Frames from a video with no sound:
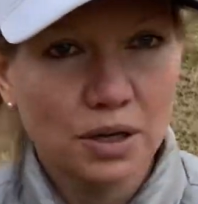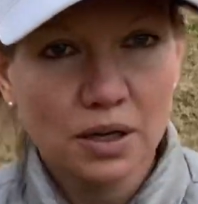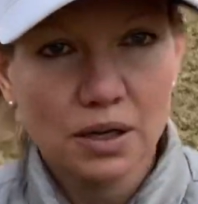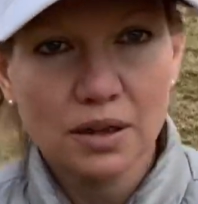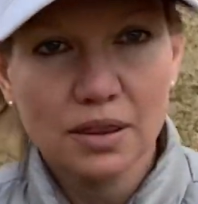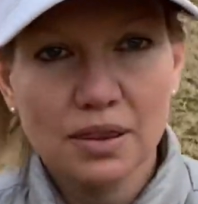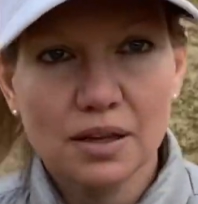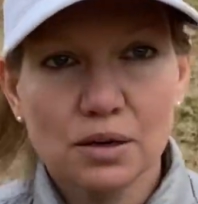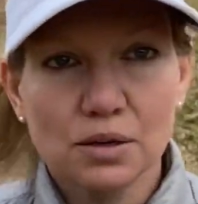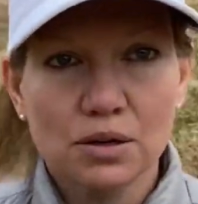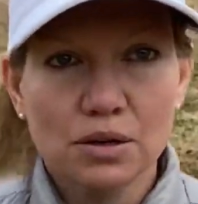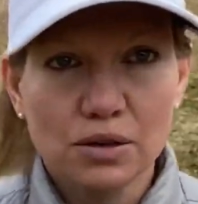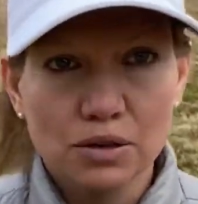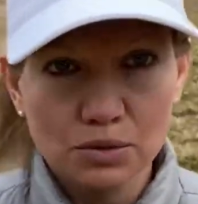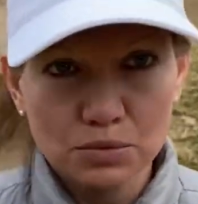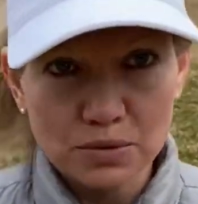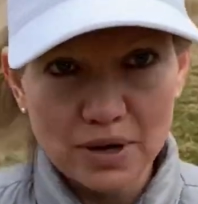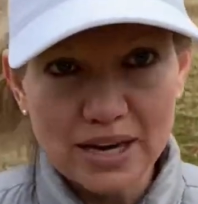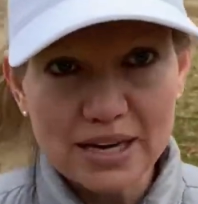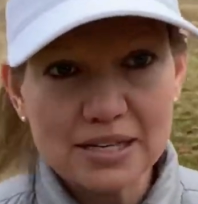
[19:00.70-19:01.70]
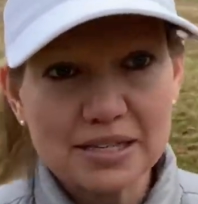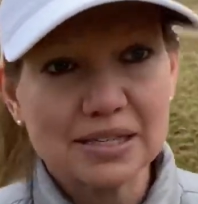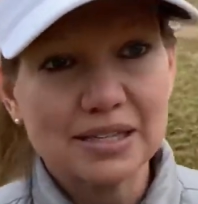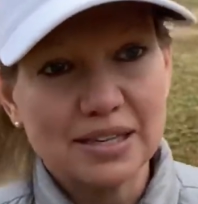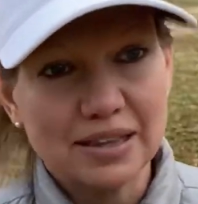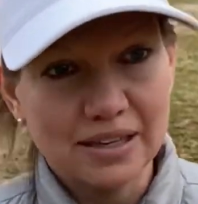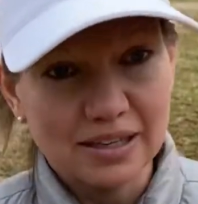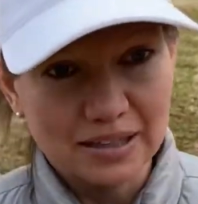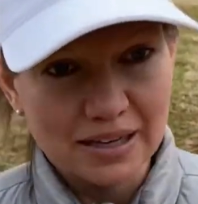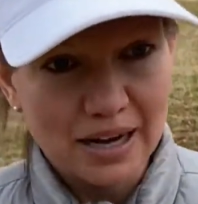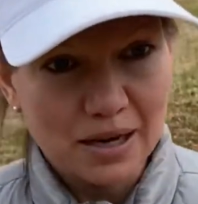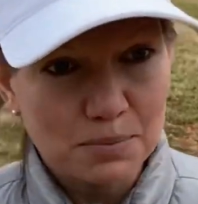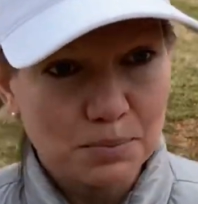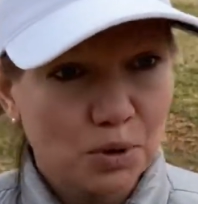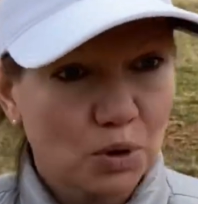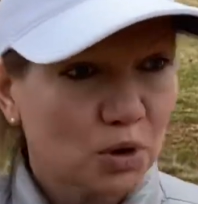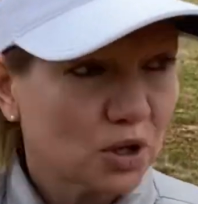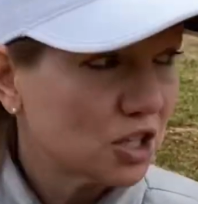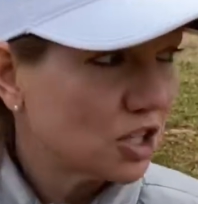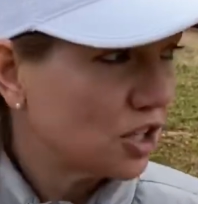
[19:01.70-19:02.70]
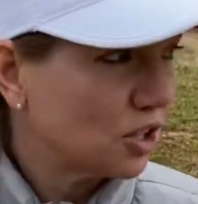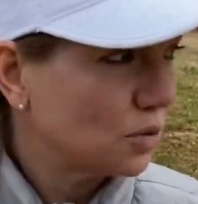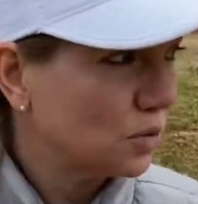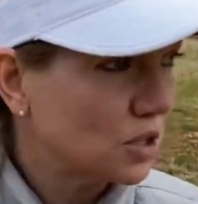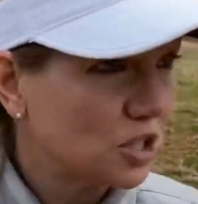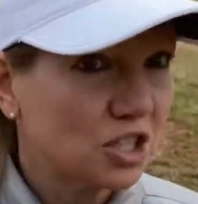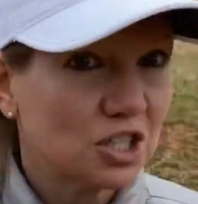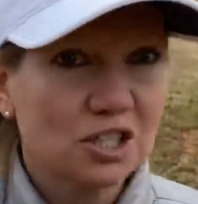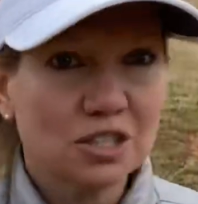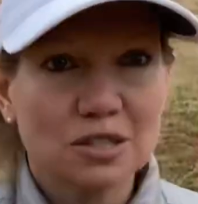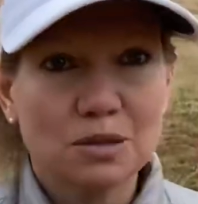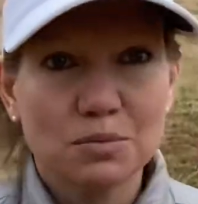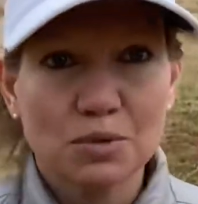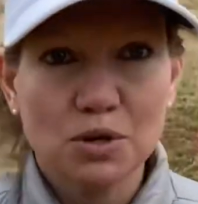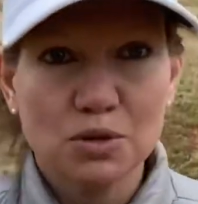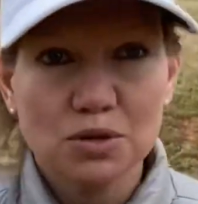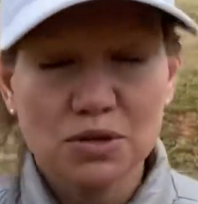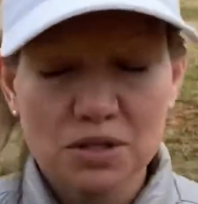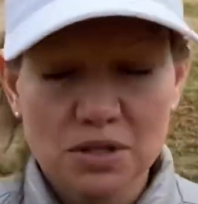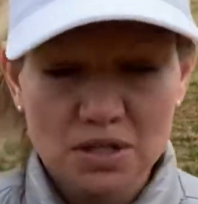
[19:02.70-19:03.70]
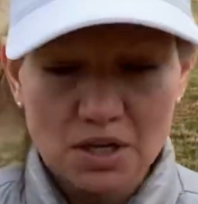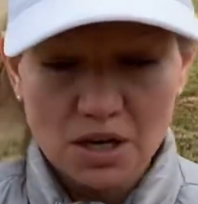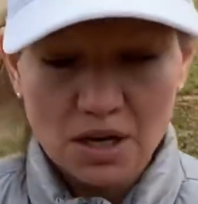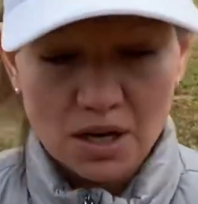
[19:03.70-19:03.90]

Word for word: the, the race and the night portion, which is the most